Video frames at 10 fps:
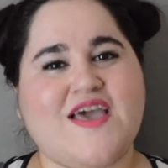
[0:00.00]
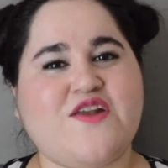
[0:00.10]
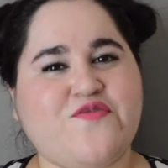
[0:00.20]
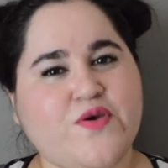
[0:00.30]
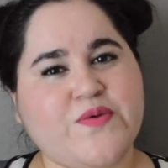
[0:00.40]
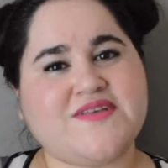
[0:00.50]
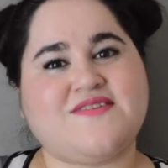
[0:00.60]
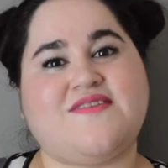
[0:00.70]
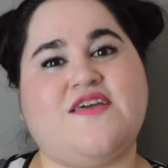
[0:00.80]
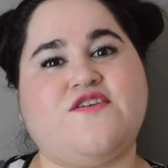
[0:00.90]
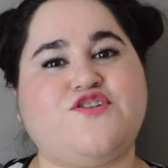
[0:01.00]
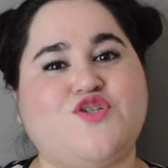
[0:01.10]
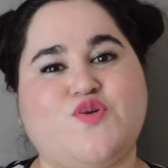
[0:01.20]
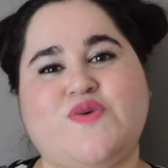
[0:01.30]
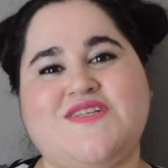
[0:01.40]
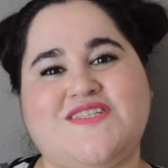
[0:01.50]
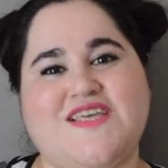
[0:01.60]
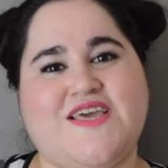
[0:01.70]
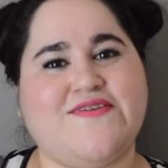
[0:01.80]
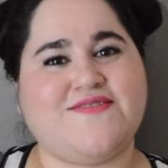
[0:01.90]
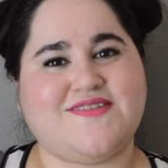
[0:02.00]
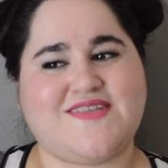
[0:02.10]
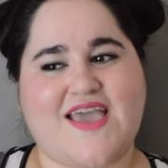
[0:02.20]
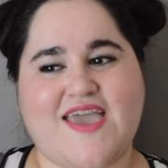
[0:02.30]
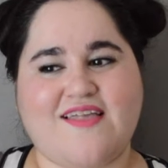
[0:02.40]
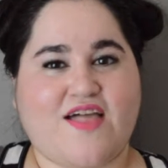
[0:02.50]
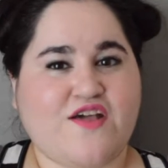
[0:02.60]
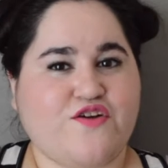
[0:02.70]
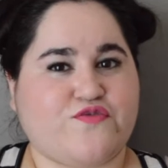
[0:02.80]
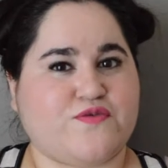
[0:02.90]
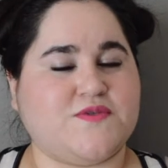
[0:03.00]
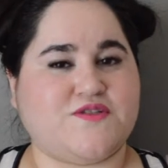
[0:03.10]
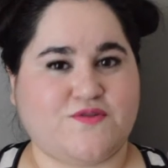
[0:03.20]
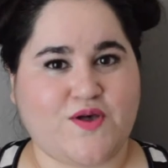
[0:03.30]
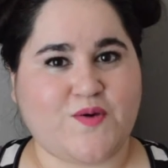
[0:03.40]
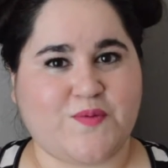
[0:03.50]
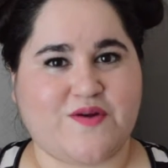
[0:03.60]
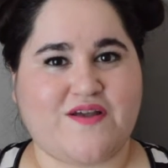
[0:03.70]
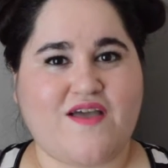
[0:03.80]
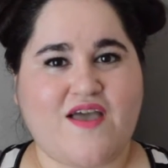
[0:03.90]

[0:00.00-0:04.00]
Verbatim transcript: And a few weeks later, she receives a letter from Salone,